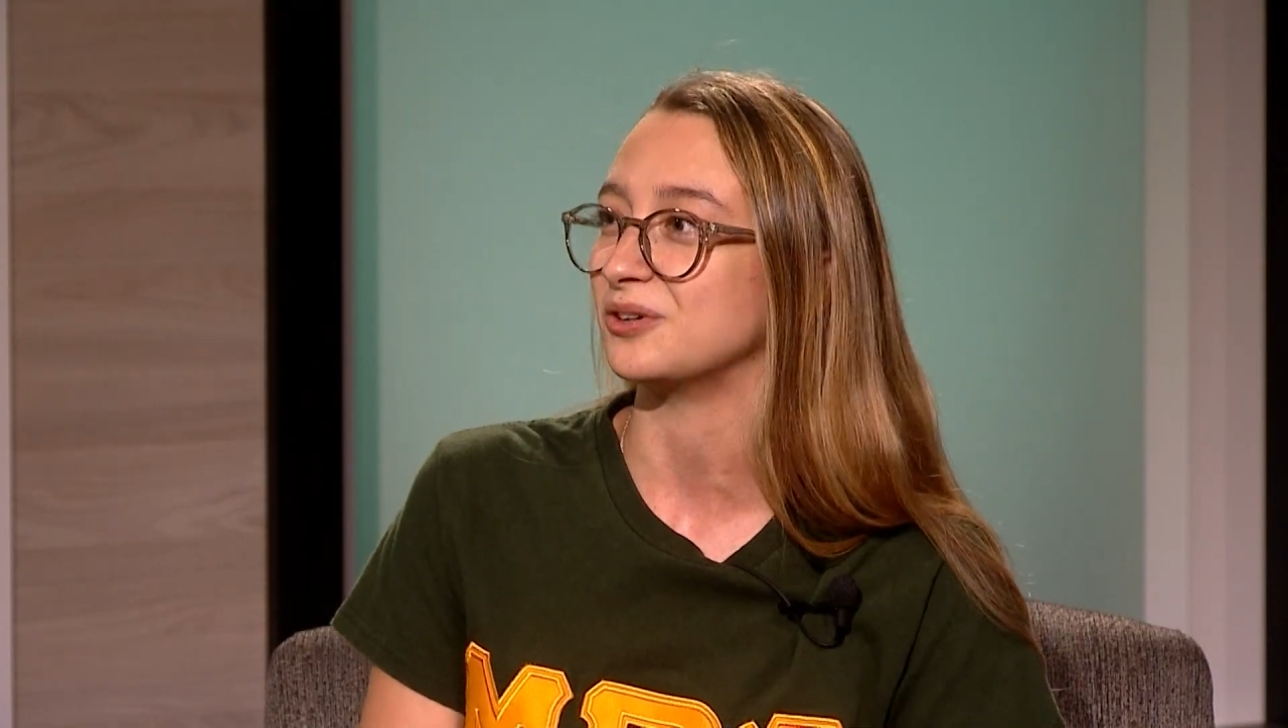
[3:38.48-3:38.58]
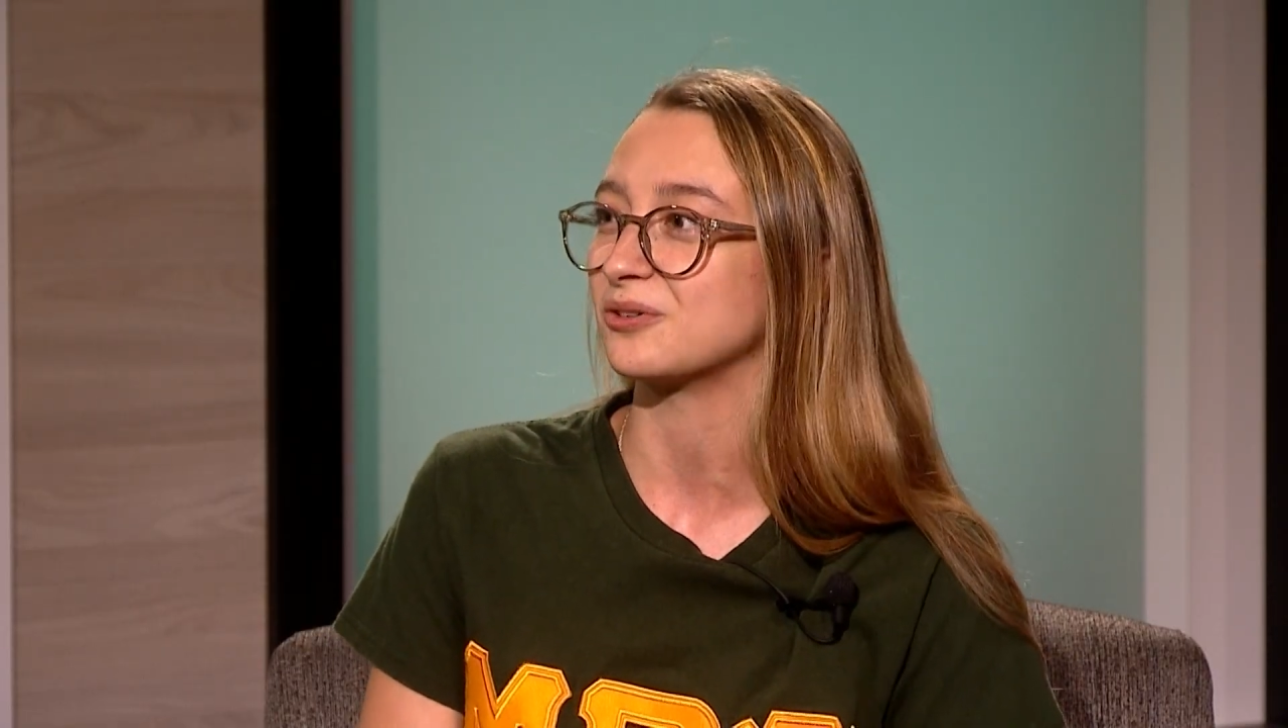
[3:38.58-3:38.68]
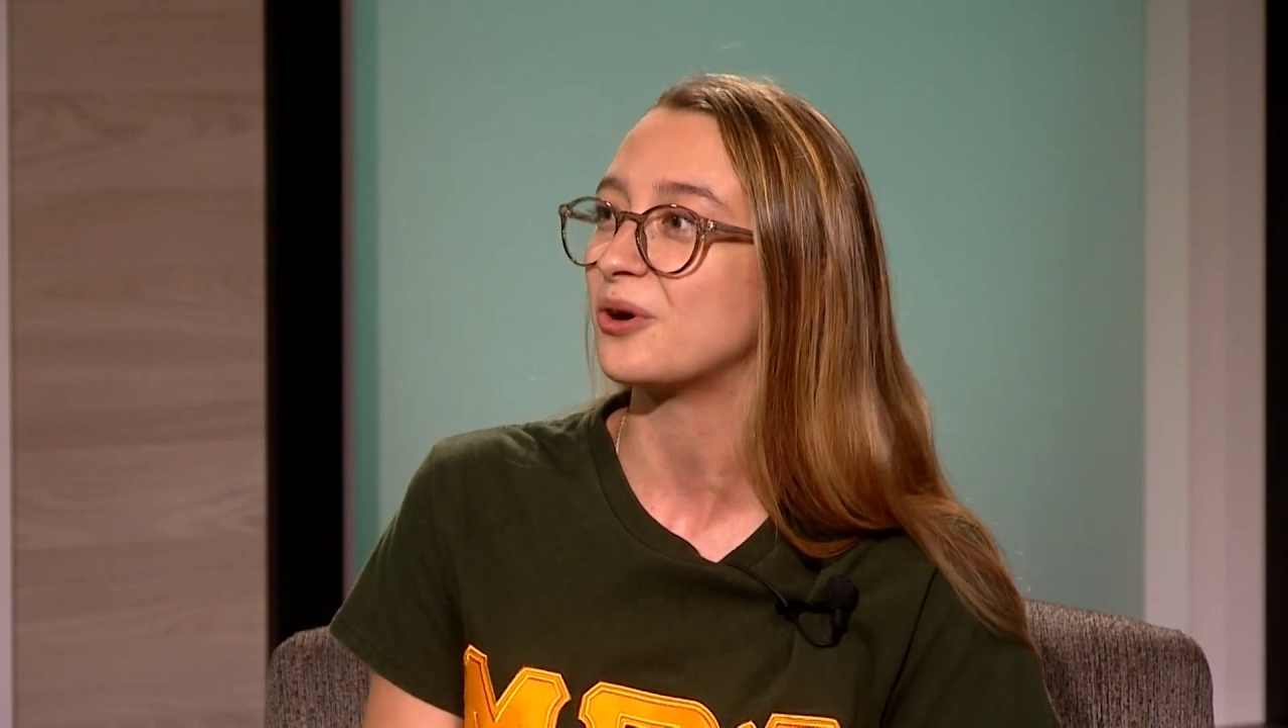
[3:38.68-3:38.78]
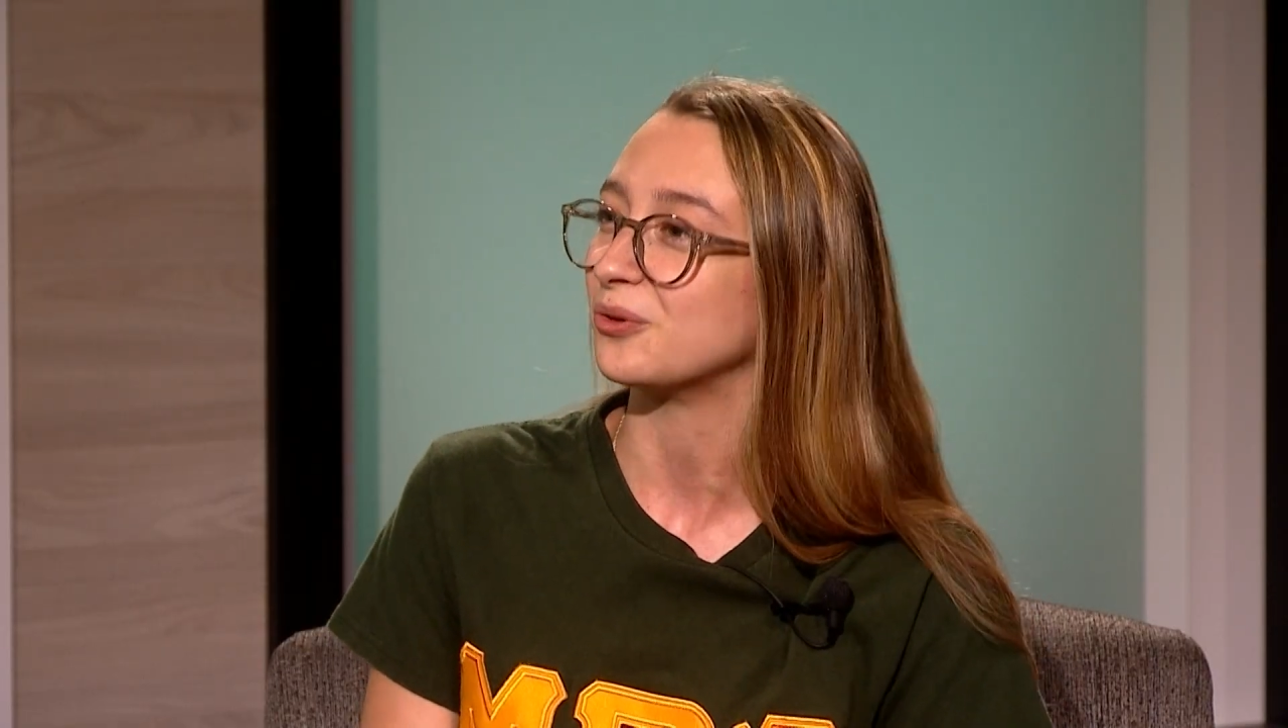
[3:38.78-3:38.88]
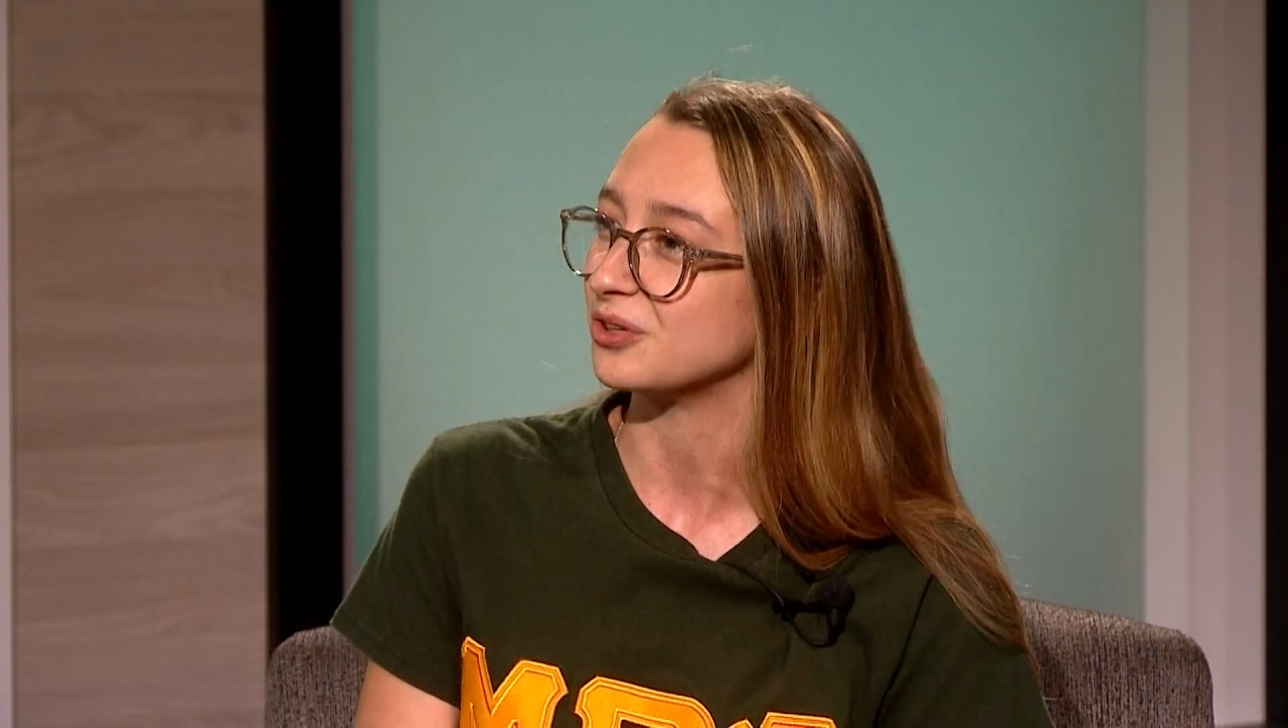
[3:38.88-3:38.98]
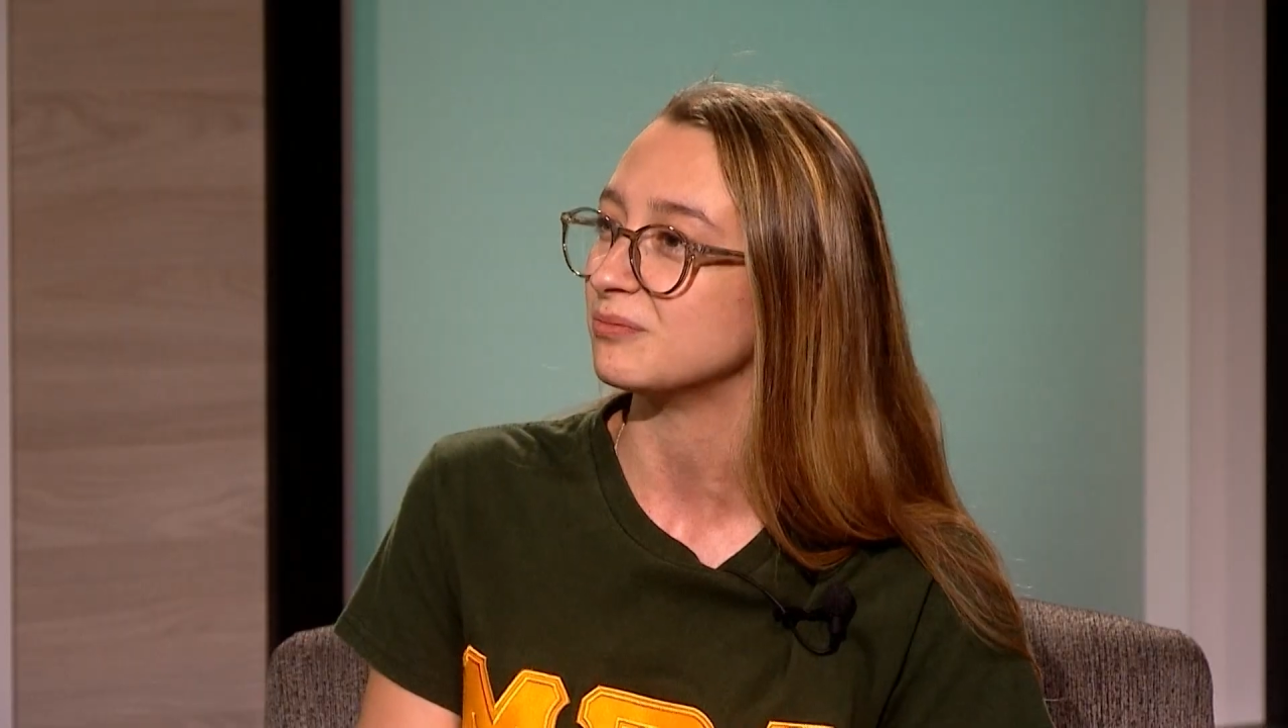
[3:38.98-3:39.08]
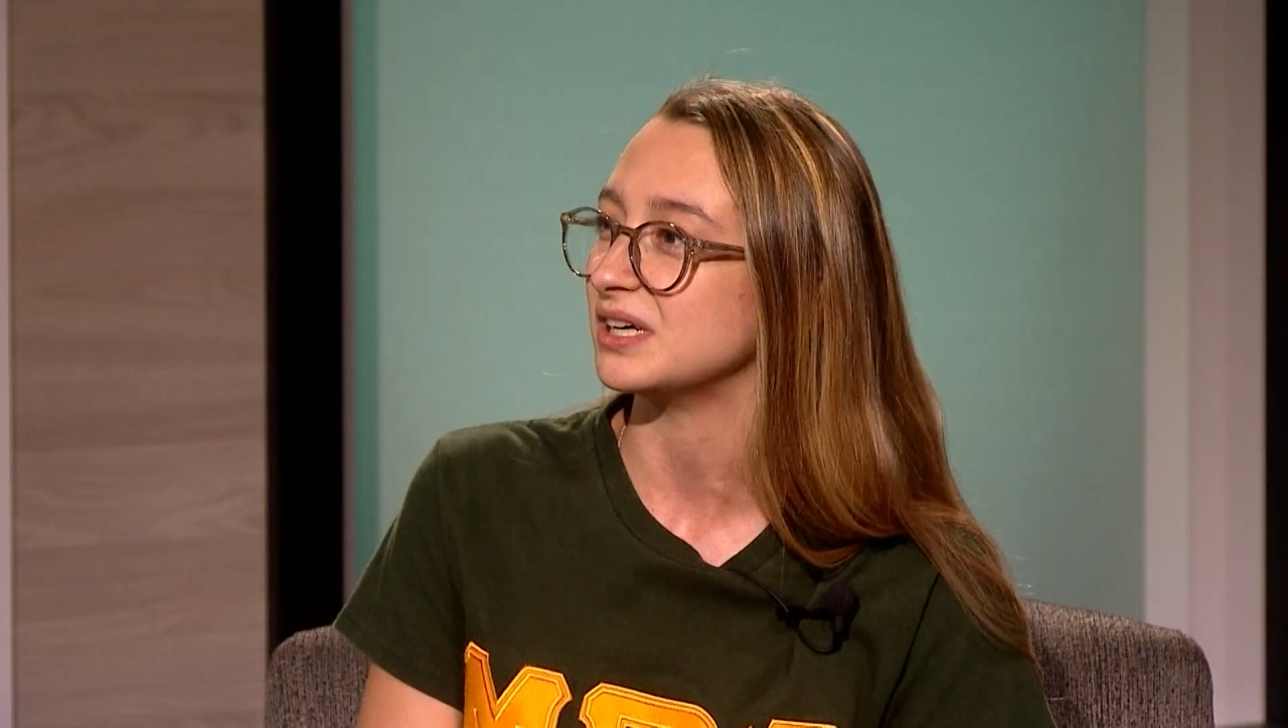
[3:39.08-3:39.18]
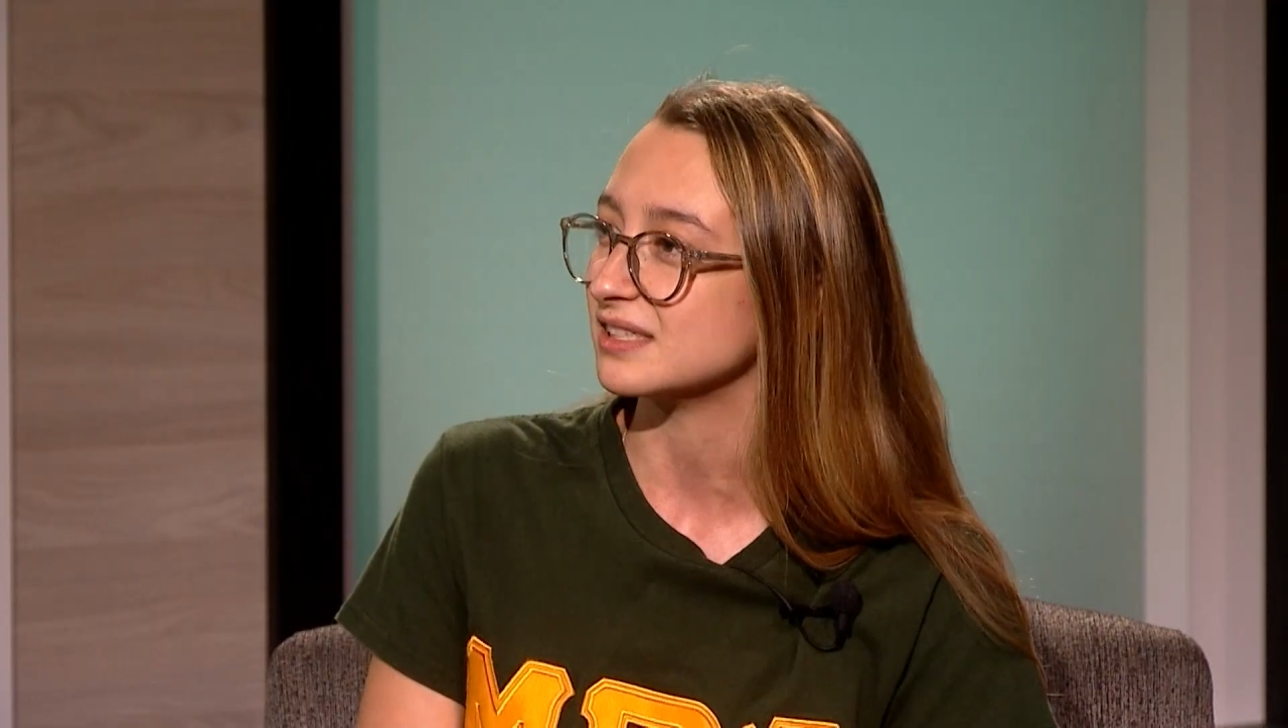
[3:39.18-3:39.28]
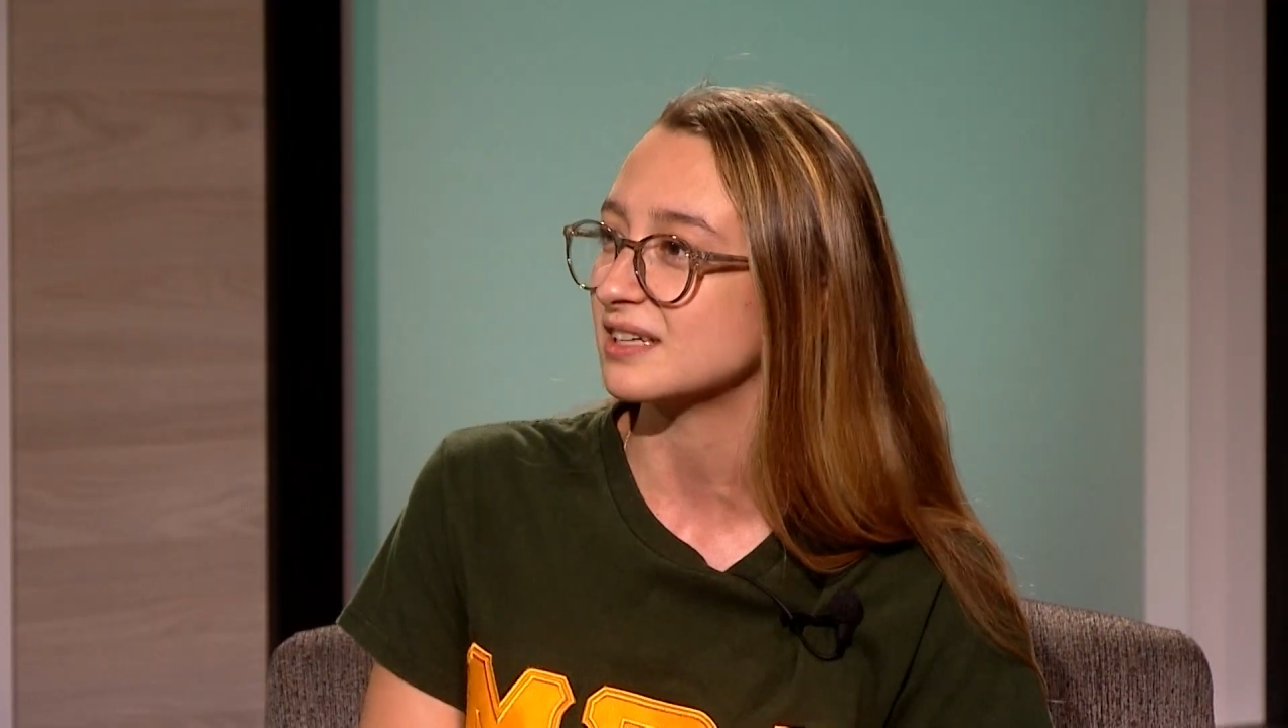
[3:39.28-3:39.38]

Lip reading: colder months.